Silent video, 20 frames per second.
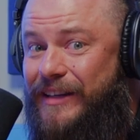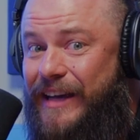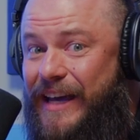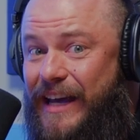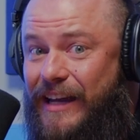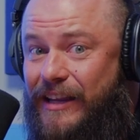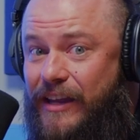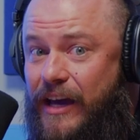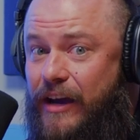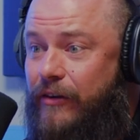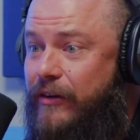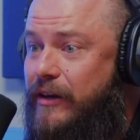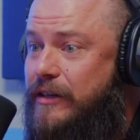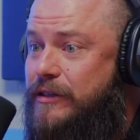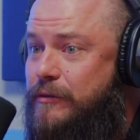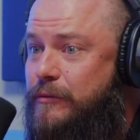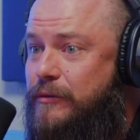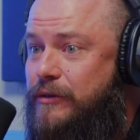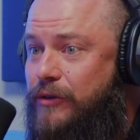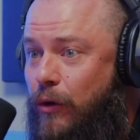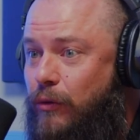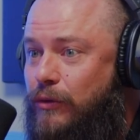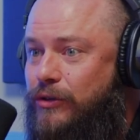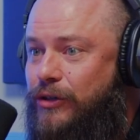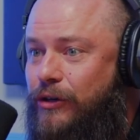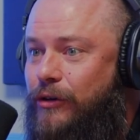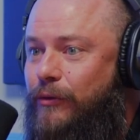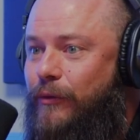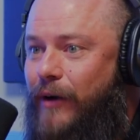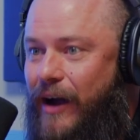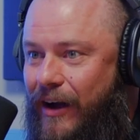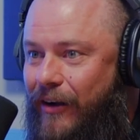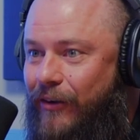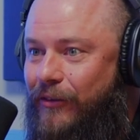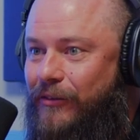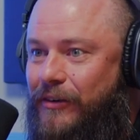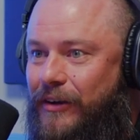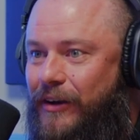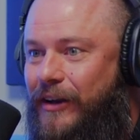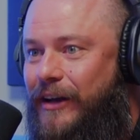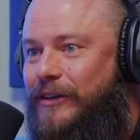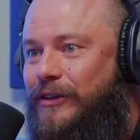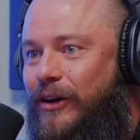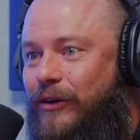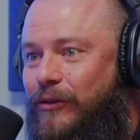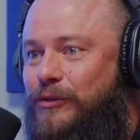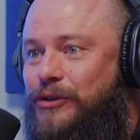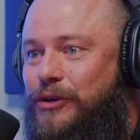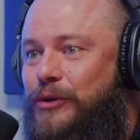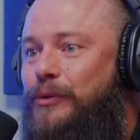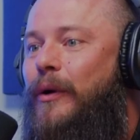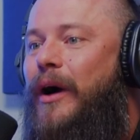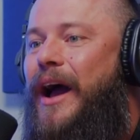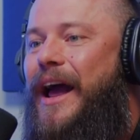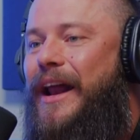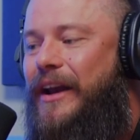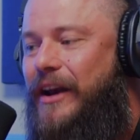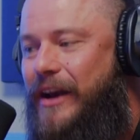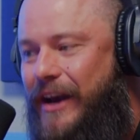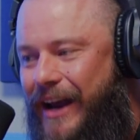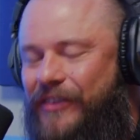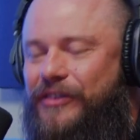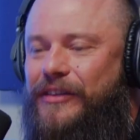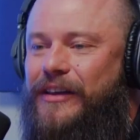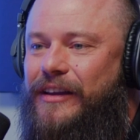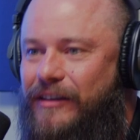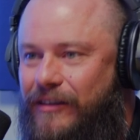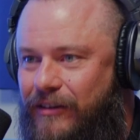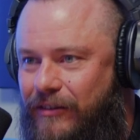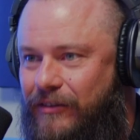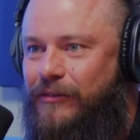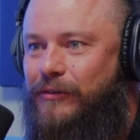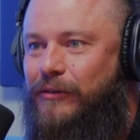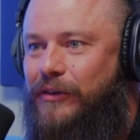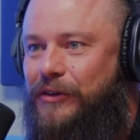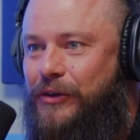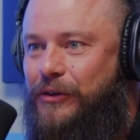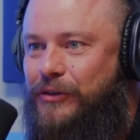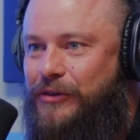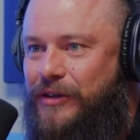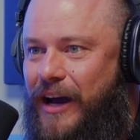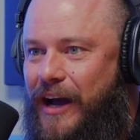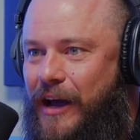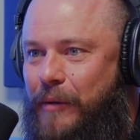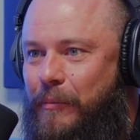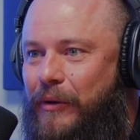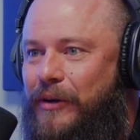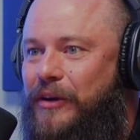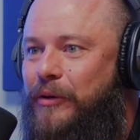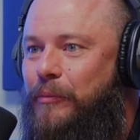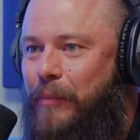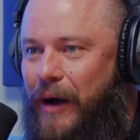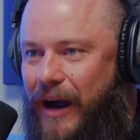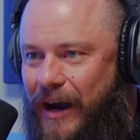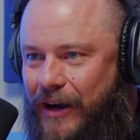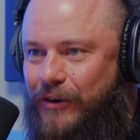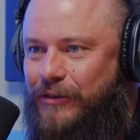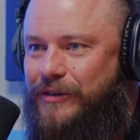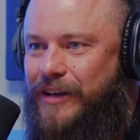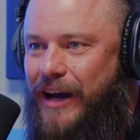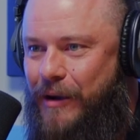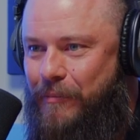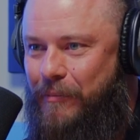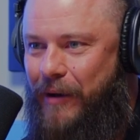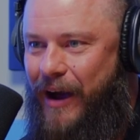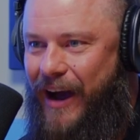key there is don't turn around and don't do nothing with your time when you buy your time